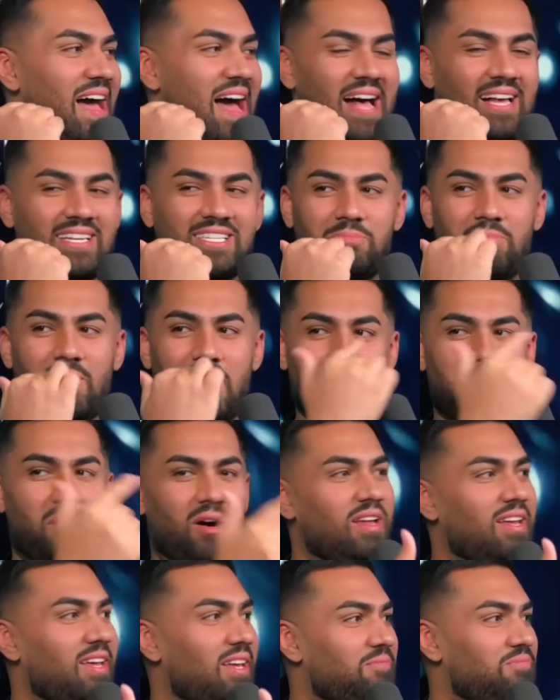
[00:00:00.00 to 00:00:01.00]
asked my
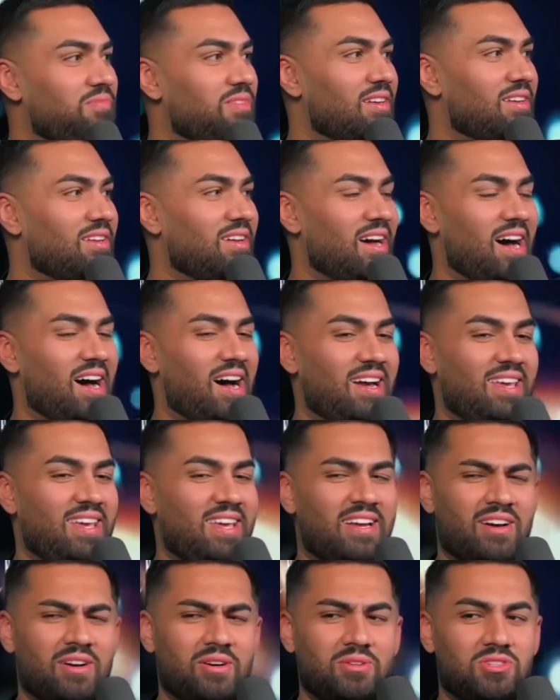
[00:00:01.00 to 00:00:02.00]
buddy, uh,
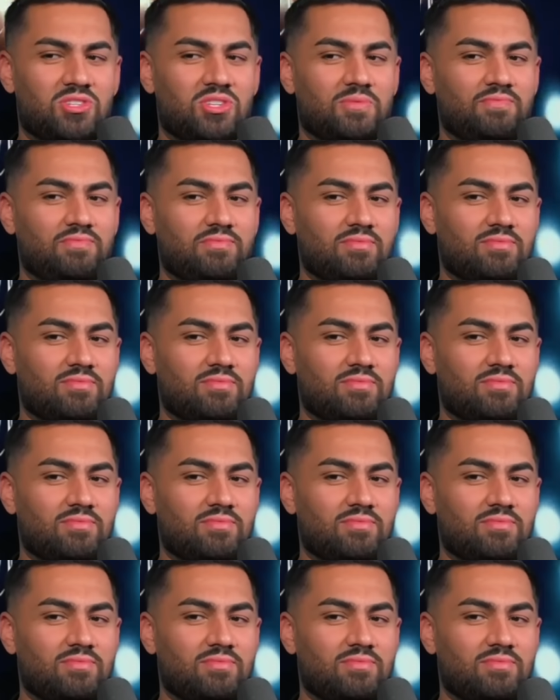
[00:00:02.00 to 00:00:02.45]
he goes,